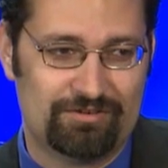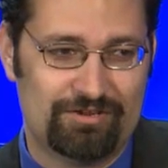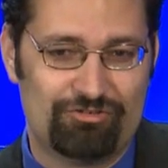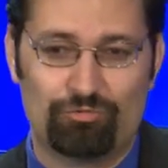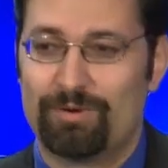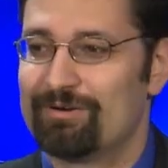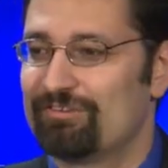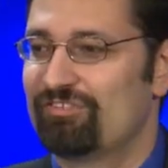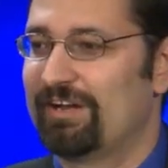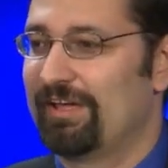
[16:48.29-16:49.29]
So we were
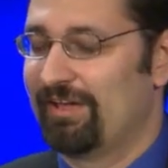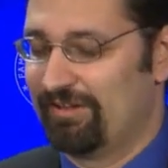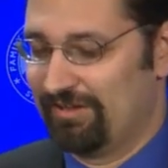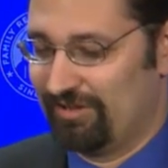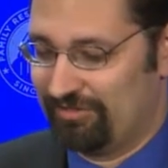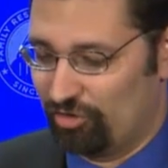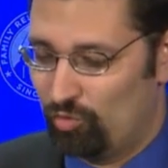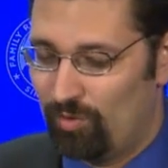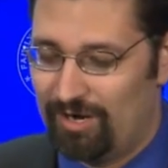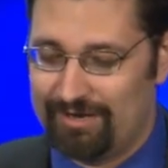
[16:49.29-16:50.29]
outside at the
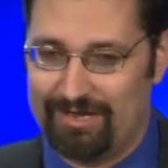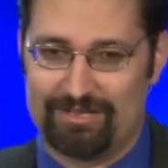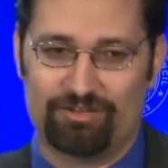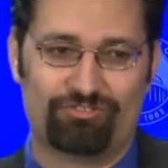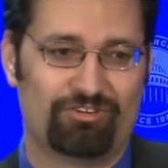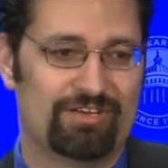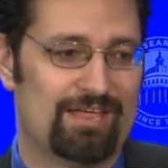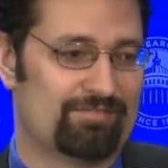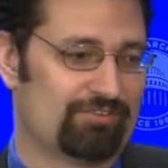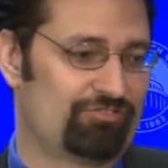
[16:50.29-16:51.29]
quad at UC
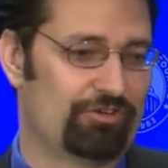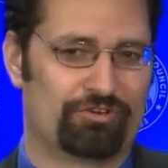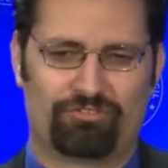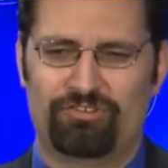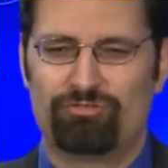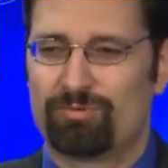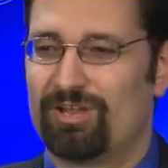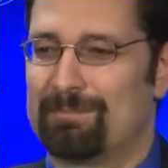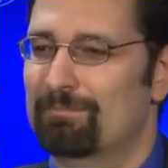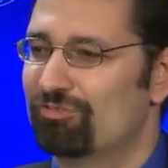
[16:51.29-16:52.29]
Davis. So this is where
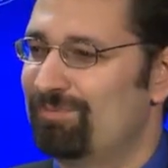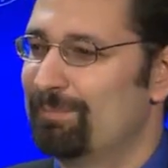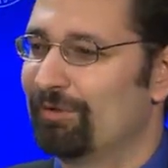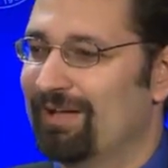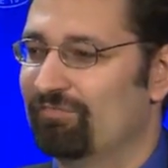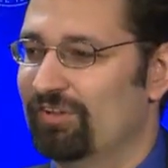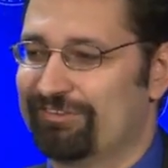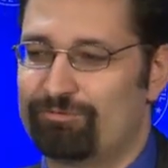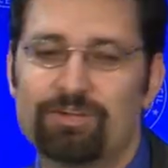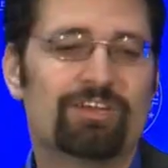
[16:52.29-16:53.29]
like most people have
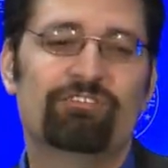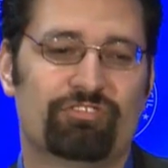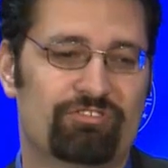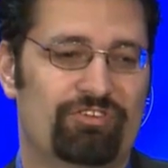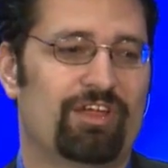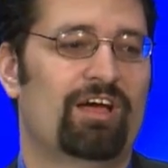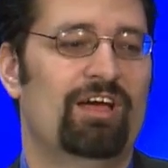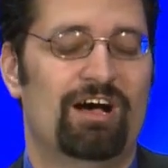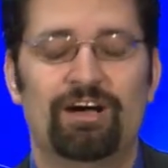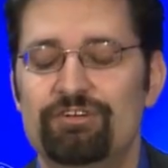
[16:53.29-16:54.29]
lunch. We could easily see
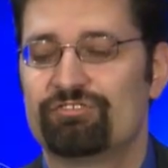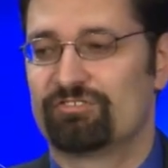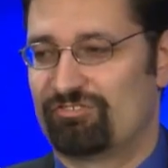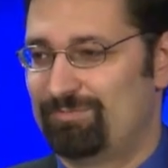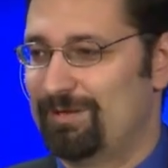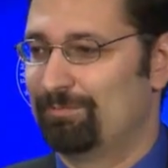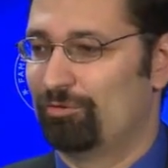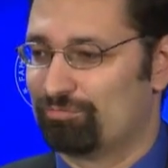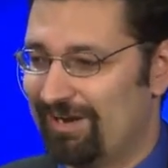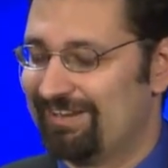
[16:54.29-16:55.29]
hundreds of people
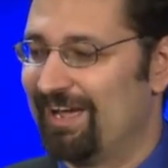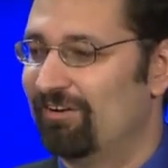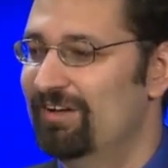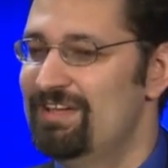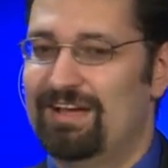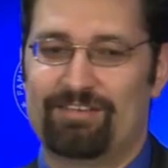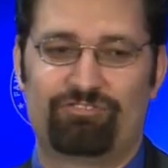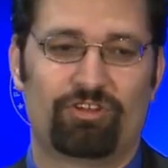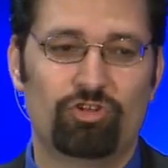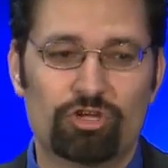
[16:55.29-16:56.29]
right now. I
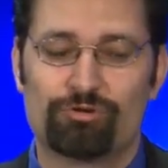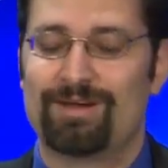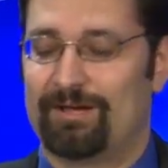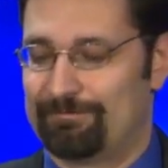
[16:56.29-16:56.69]
said, look around.